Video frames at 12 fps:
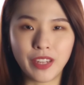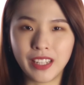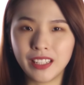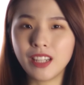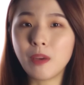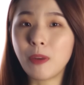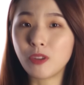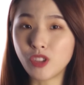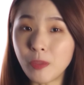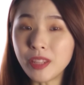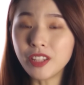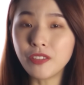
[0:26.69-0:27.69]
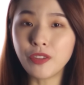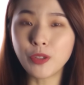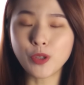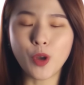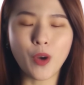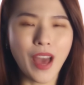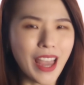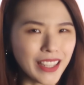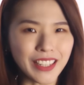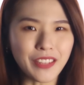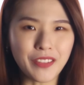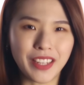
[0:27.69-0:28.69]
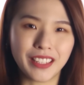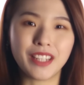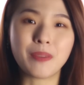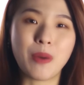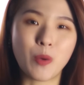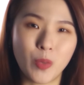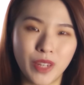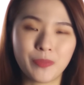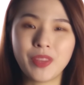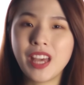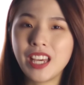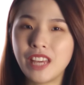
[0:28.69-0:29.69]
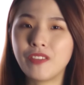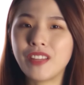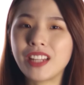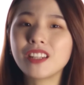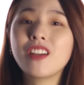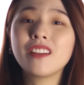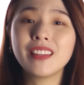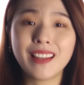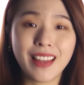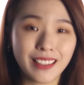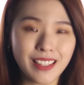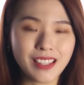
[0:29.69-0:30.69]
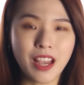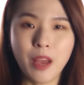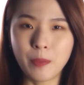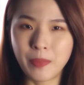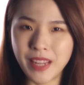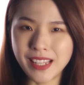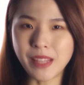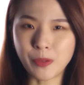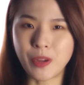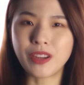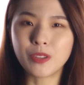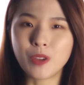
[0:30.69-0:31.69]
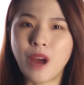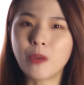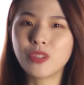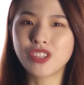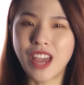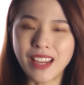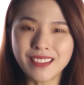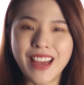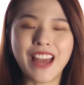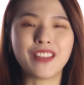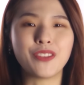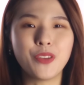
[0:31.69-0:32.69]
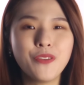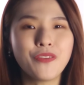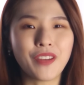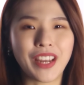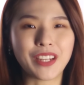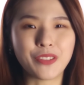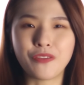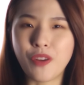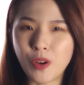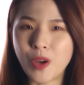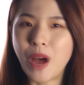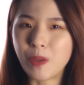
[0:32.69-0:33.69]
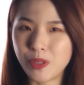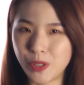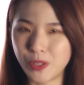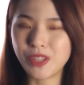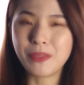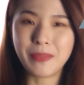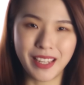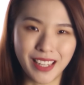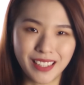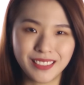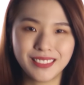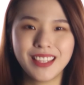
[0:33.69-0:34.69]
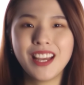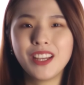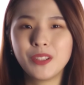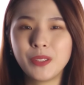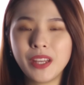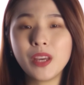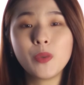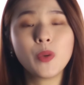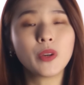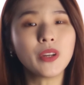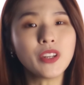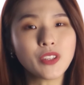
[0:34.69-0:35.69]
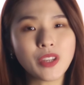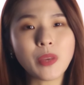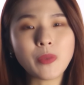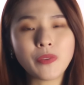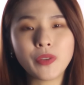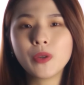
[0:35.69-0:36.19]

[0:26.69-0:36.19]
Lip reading: related about job interviews or anything related about work. If you like the content like this, please subscribe to our channel and don't forget to follow our social media. Today, we're going to share with